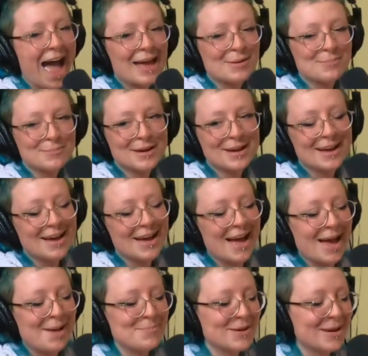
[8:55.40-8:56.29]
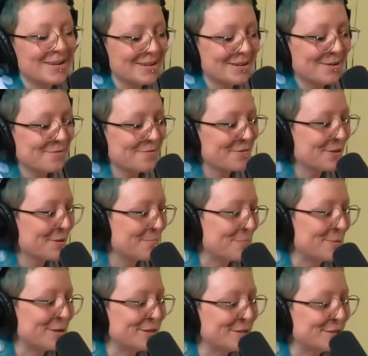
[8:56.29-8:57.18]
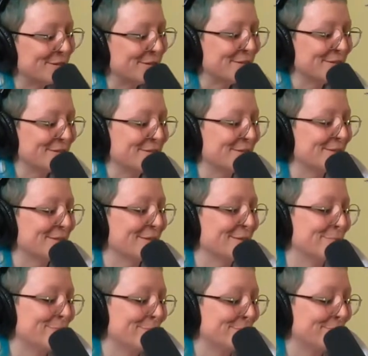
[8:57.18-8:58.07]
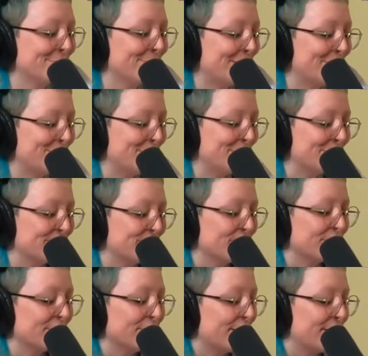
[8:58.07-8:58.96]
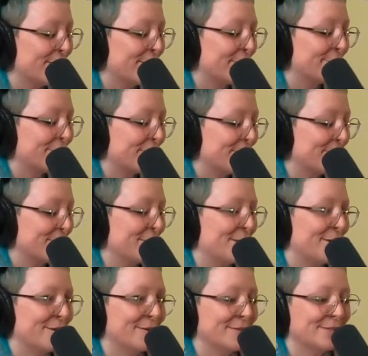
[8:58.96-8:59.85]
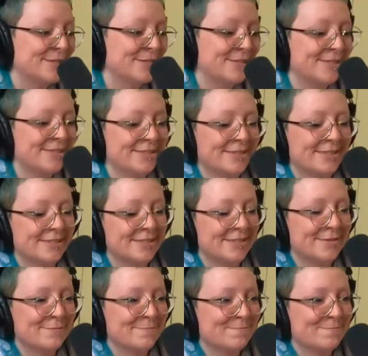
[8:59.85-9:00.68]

I'm not in it for the business. I'm in it for the love of the art. So